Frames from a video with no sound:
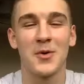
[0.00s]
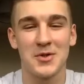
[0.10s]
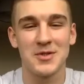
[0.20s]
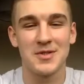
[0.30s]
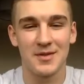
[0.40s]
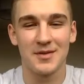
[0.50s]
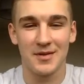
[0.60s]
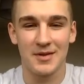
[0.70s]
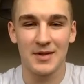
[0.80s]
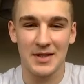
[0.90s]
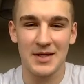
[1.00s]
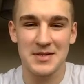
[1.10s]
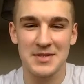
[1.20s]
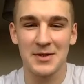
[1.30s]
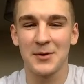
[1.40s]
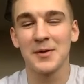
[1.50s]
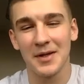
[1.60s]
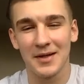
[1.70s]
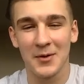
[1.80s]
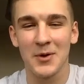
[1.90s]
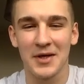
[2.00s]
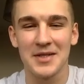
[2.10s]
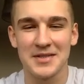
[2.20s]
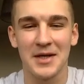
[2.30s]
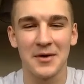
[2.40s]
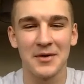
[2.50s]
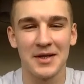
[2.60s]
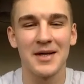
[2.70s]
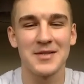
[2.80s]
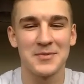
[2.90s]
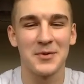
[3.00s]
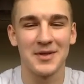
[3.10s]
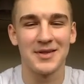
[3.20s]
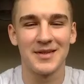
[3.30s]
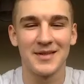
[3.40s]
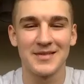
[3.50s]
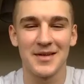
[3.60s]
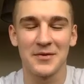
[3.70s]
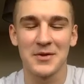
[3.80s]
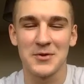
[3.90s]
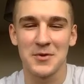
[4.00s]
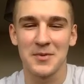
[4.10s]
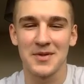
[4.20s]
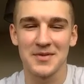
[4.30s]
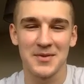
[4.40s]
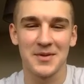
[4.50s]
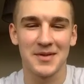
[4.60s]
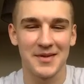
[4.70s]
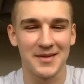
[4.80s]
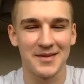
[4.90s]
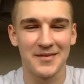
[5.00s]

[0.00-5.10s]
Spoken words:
Washington. He has his little like quirky style that he has, but he's definitely drippy as well. Yeah.